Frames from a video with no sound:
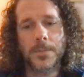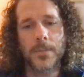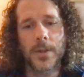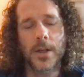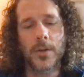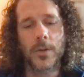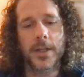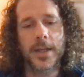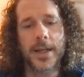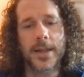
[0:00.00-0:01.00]

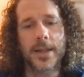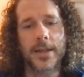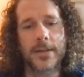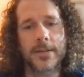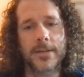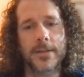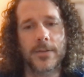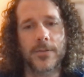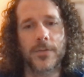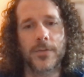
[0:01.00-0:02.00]
looking at things
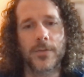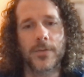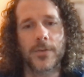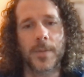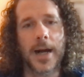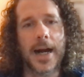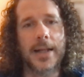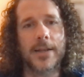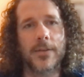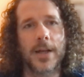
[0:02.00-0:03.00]
from a high
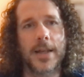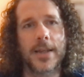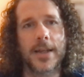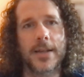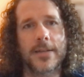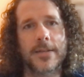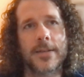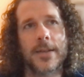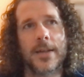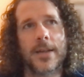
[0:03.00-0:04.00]
level, I think
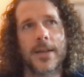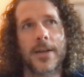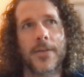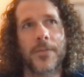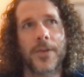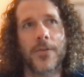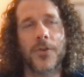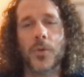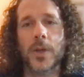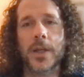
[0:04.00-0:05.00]
if
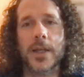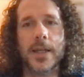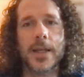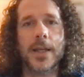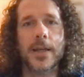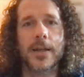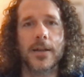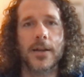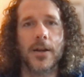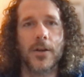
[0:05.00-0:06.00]
you really need
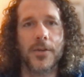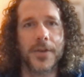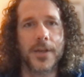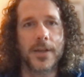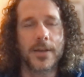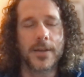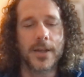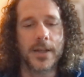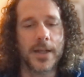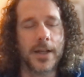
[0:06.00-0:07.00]
all the
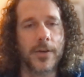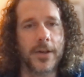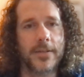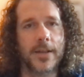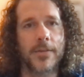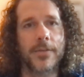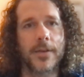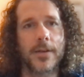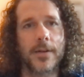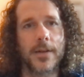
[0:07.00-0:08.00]
nitty-gritty stuff,
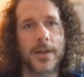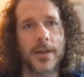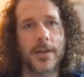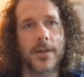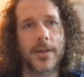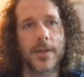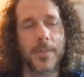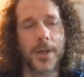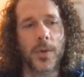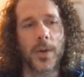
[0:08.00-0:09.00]
then the
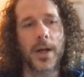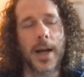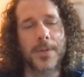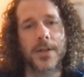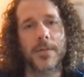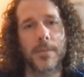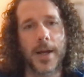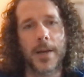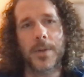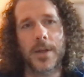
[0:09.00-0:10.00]
BigQuery option
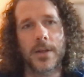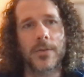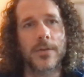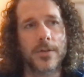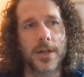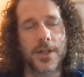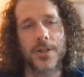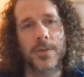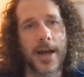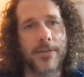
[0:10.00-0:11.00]
might be the direction
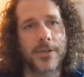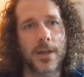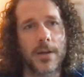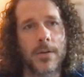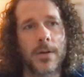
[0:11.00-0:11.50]
you have to go.